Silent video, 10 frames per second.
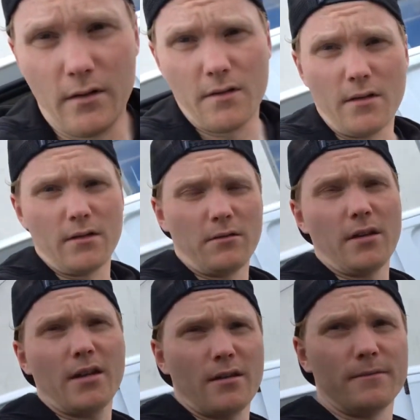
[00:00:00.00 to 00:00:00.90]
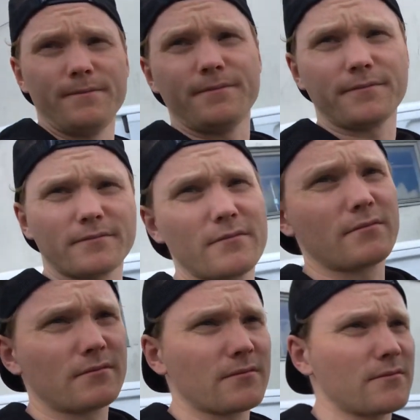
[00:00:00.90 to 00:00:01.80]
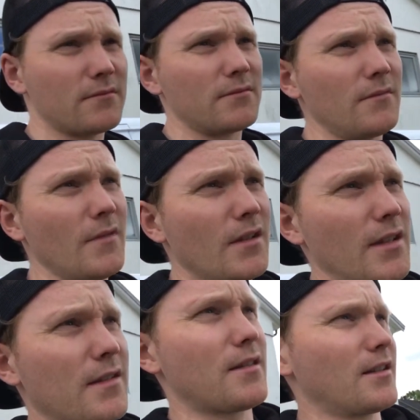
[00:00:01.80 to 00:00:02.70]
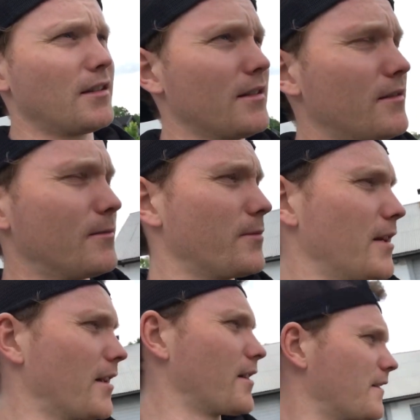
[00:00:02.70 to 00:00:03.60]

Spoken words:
It's a new day. Yesterday we had